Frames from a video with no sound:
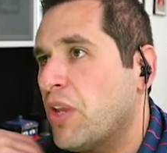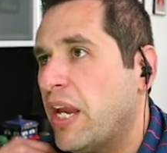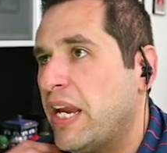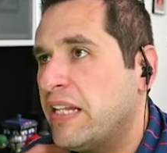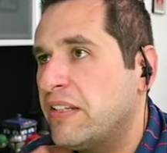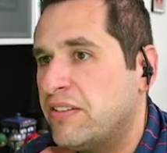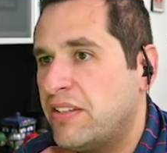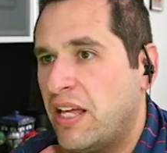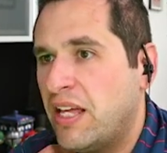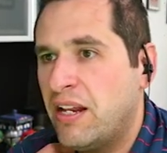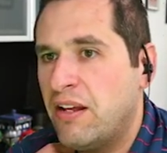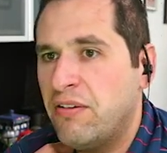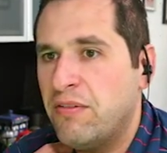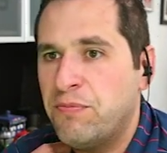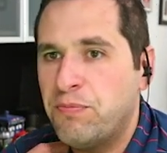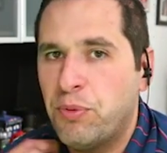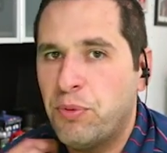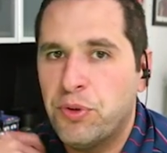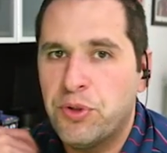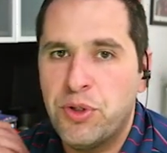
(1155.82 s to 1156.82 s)
Instead
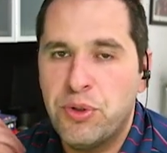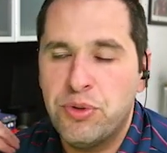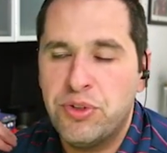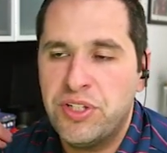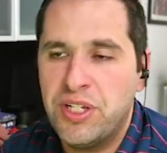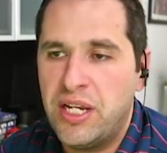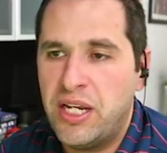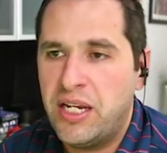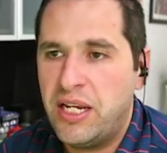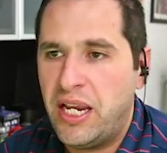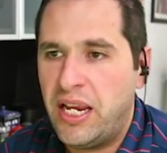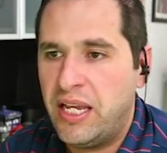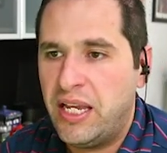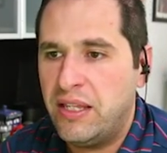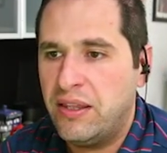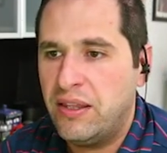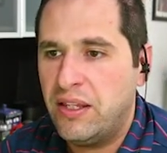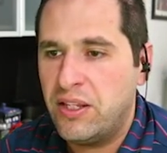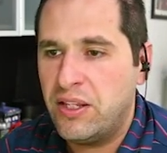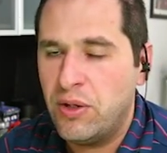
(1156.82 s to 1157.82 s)
of producing
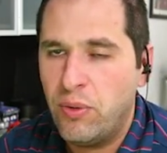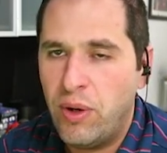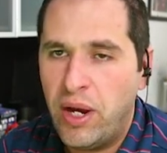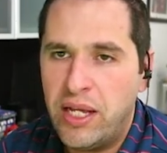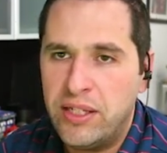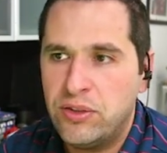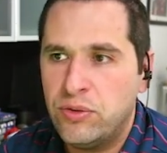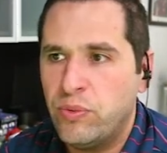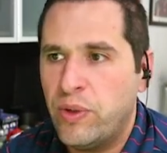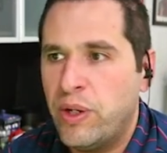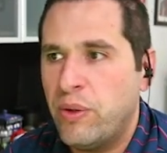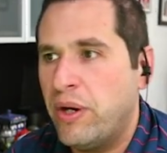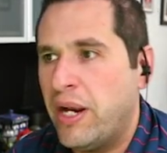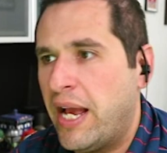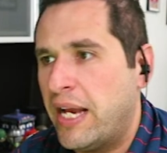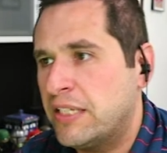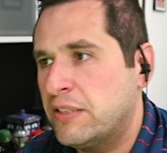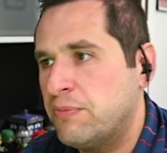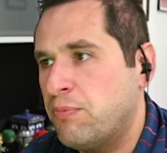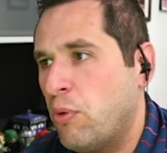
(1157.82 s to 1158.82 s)
in the US, we would
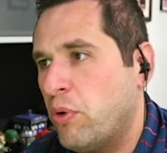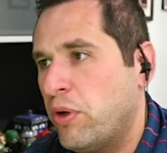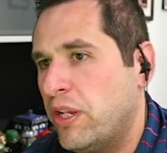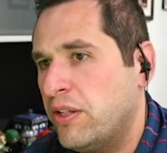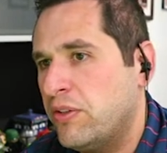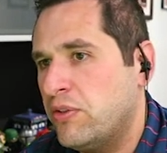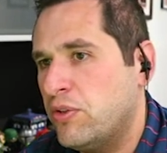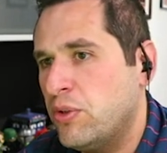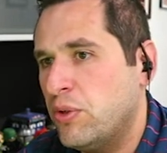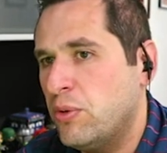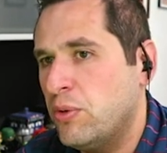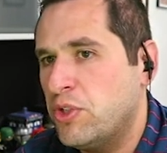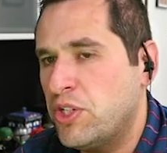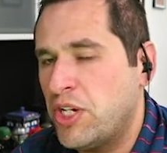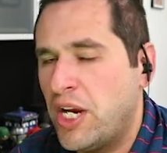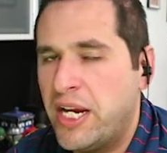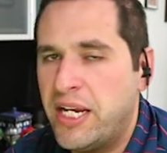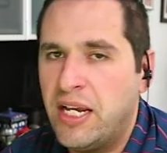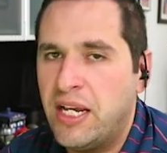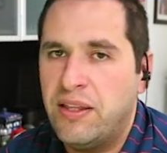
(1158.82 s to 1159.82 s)
export it to
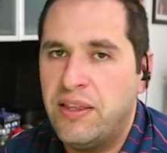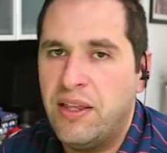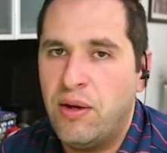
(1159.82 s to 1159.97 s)
China.